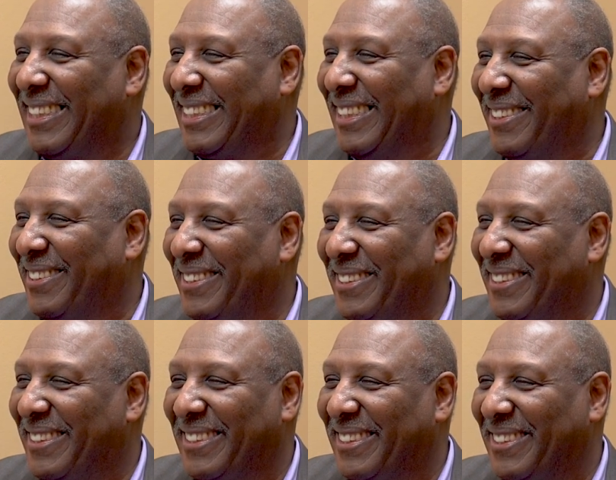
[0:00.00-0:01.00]

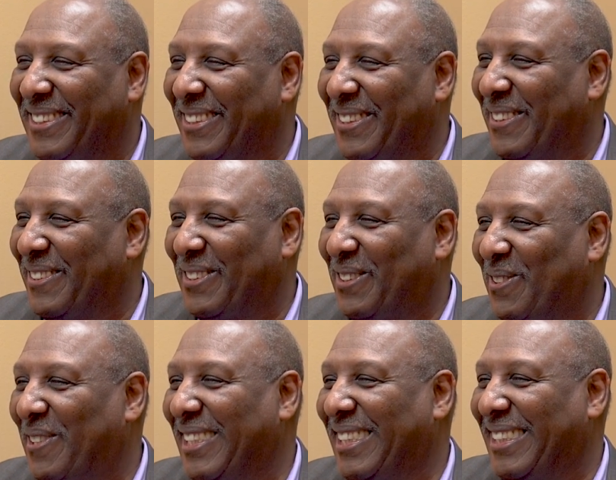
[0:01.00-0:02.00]
You're
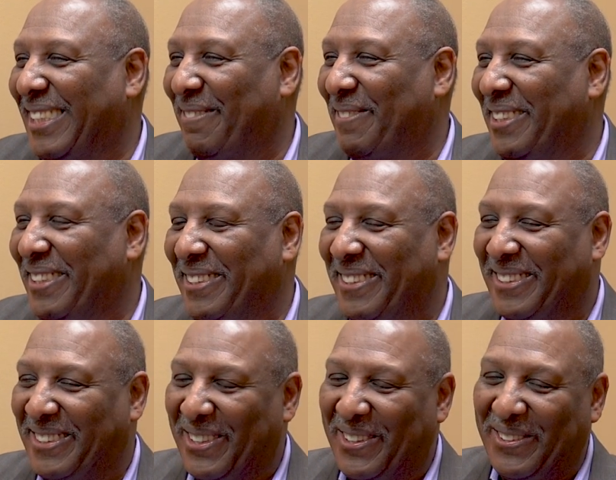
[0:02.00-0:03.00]
20-something
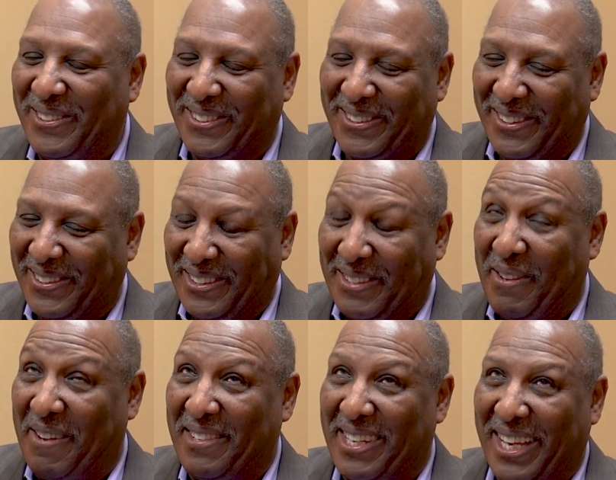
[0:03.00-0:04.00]
years old, or
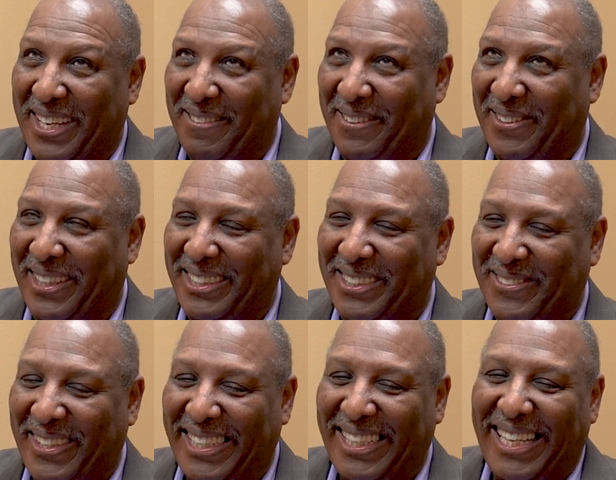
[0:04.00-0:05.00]
maybe not even quite
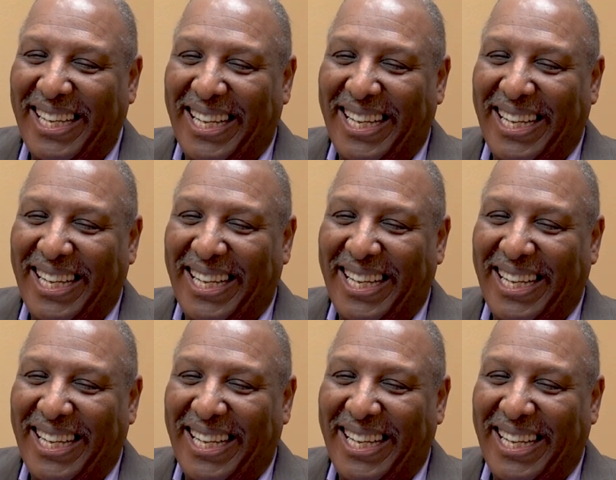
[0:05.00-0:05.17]
20.